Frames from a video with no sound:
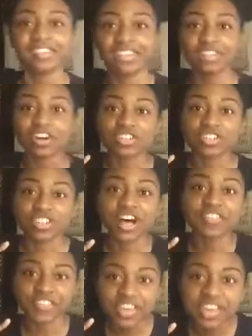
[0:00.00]
They talk just
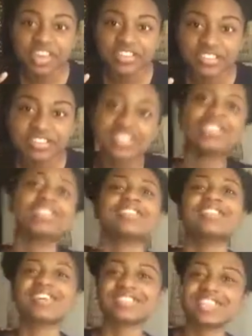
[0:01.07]
like this.
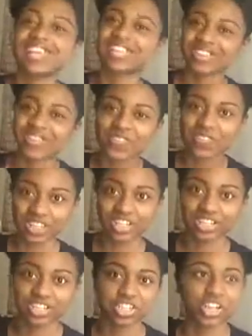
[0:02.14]
You know what I'm saying? They talk really
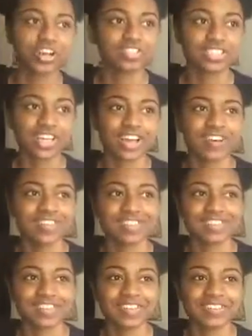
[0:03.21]
country. And I was just like, oh,
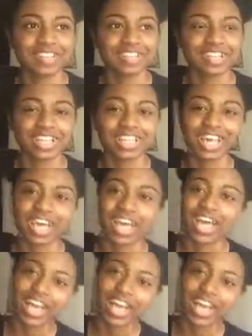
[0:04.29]
snap, they really talk like that.